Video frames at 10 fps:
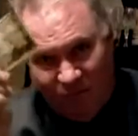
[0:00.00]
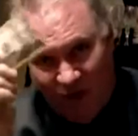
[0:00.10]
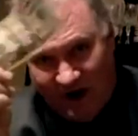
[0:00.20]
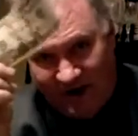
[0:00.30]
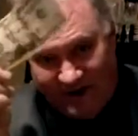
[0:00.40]

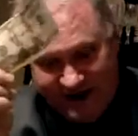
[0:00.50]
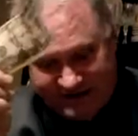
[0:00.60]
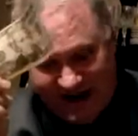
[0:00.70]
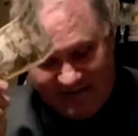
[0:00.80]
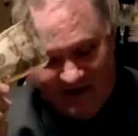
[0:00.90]
one of
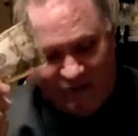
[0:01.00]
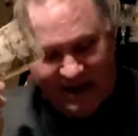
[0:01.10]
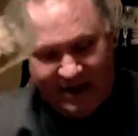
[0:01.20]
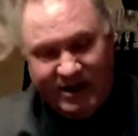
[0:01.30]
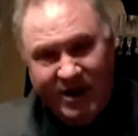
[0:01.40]
these every
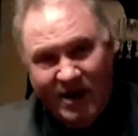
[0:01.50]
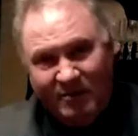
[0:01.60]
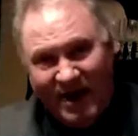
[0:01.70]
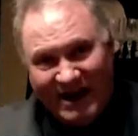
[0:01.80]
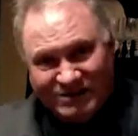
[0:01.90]
week
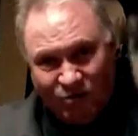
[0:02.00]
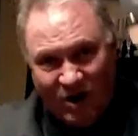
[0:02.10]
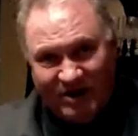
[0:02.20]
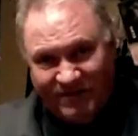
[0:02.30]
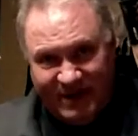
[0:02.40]
buys
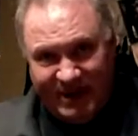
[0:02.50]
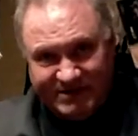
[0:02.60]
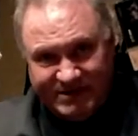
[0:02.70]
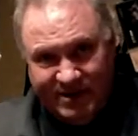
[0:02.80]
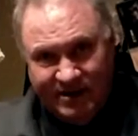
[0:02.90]
one of
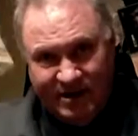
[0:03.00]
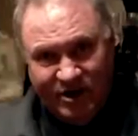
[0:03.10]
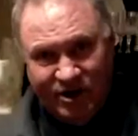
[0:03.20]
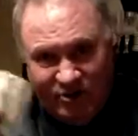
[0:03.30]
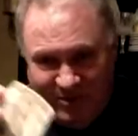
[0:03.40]
these.
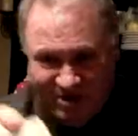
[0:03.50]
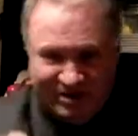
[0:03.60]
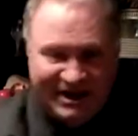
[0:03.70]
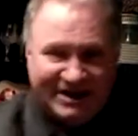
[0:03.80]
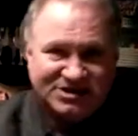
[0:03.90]
You
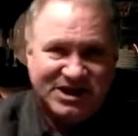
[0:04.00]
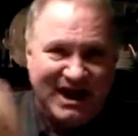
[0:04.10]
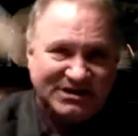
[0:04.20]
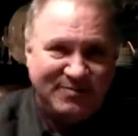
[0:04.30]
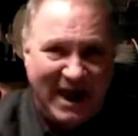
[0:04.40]
merely
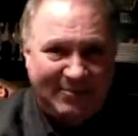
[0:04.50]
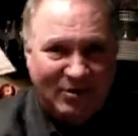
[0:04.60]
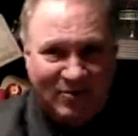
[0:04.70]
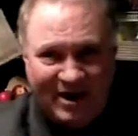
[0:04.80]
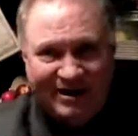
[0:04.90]
exchange
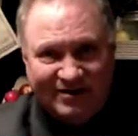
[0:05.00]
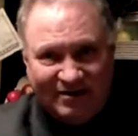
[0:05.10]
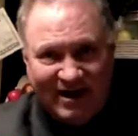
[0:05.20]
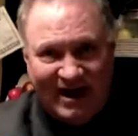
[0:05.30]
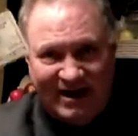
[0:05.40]
paper money
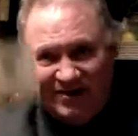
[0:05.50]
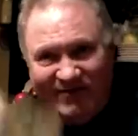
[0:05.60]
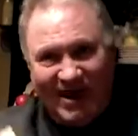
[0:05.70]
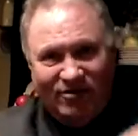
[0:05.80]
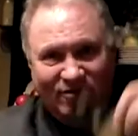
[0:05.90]
declining in
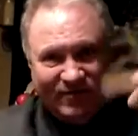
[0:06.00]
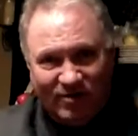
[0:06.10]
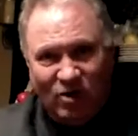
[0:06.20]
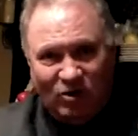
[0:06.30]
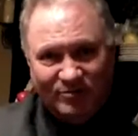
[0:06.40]
value
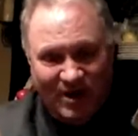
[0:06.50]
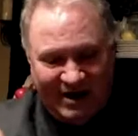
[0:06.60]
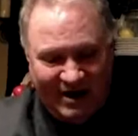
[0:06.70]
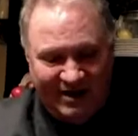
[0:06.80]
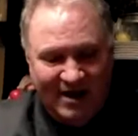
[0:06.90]
for gold
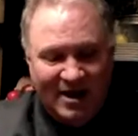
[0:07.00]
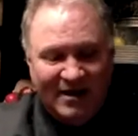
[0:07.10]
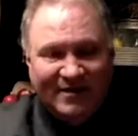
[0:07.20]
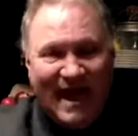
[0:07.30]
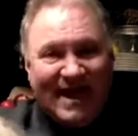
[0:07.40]
money
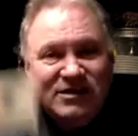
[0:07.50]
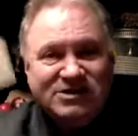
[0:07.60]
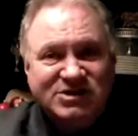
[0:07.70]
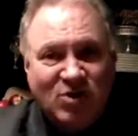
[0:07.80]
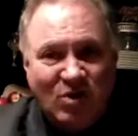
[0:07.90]

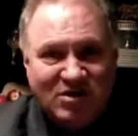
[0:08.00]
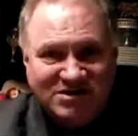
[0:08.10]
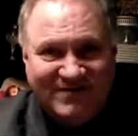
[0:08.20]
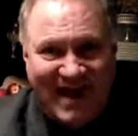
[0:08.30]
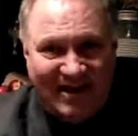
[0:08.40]
that
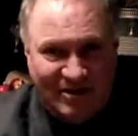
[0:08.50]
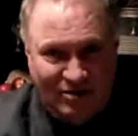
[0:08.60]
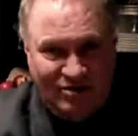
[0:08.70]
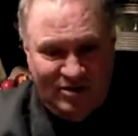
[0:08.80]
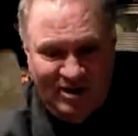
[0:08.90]
stores
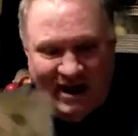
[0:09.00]
value.